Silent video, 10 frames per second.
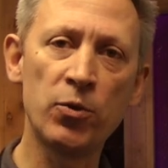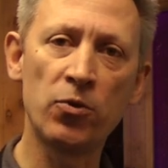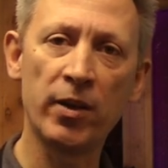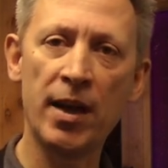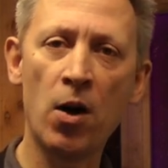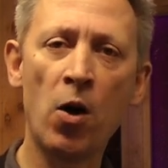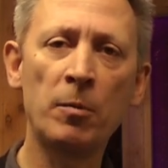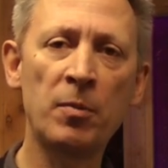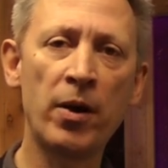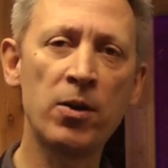do not get
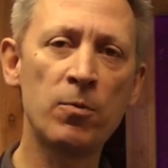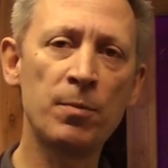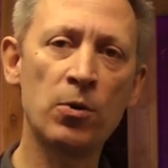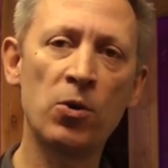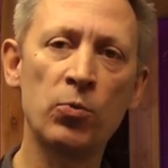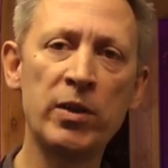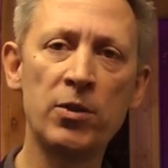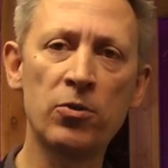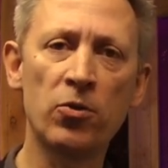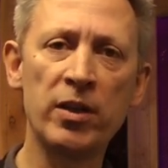harmed by them because we
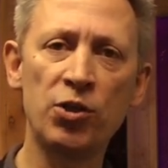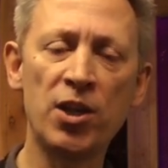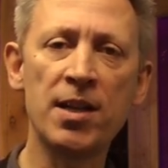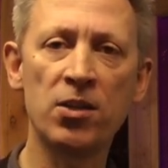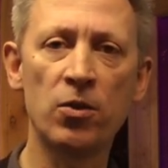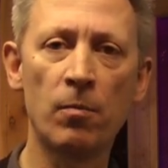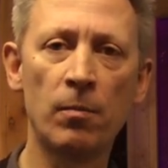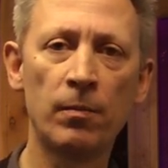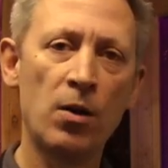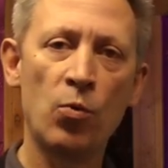do not ingest
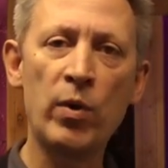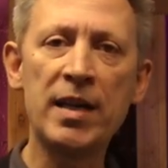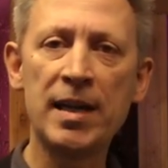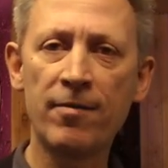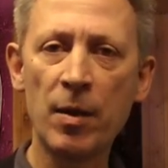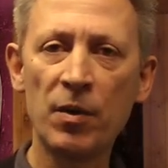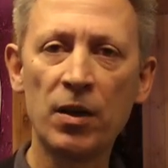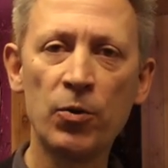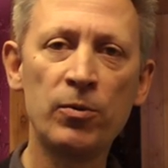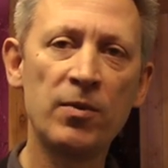them. We leave them
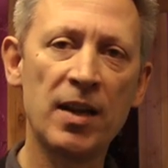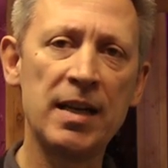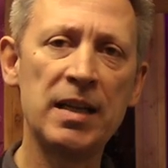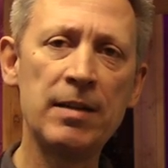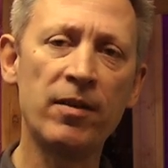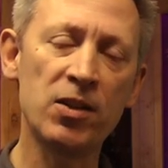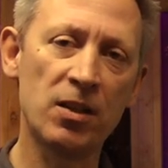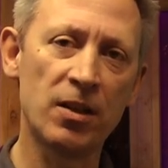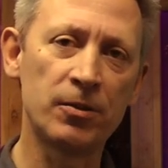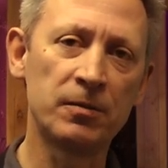alone, they leave us
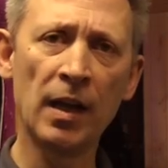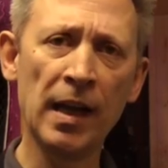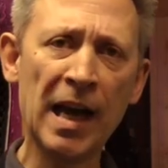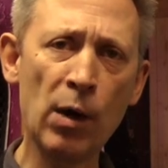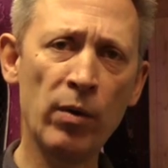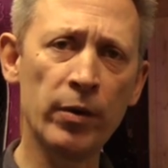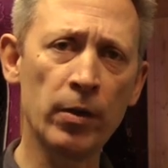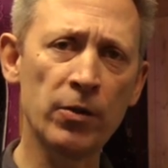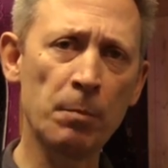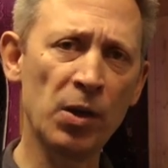alone. However,
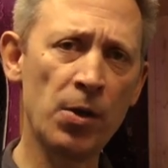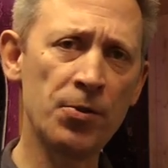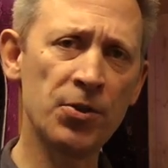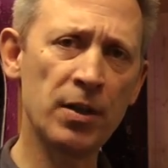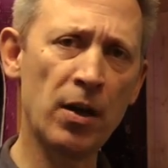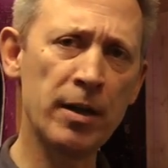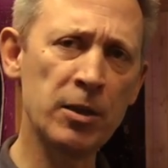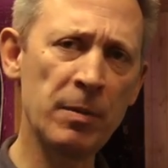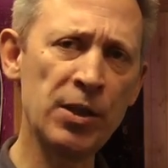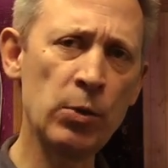the plants that I
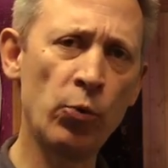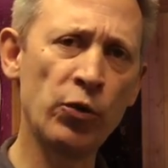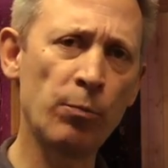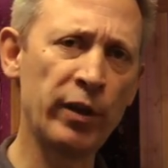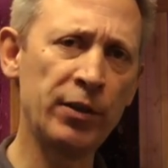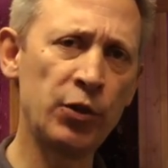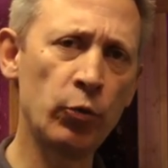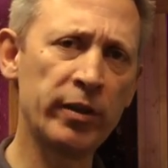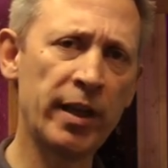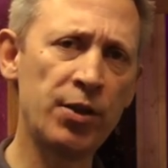especially want to bring to
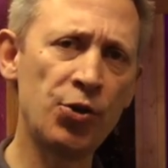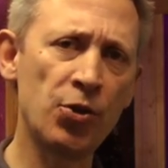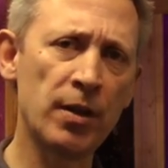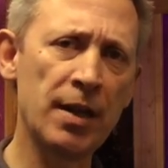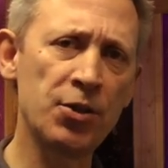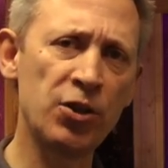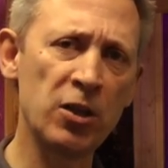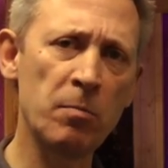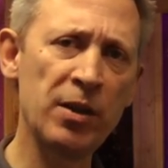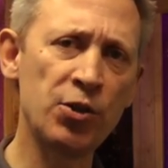your attention, as
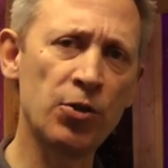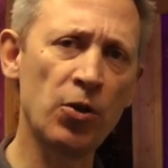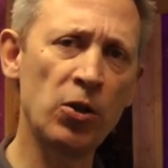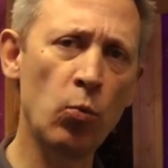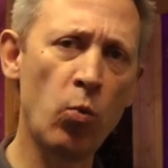just mentioned, are the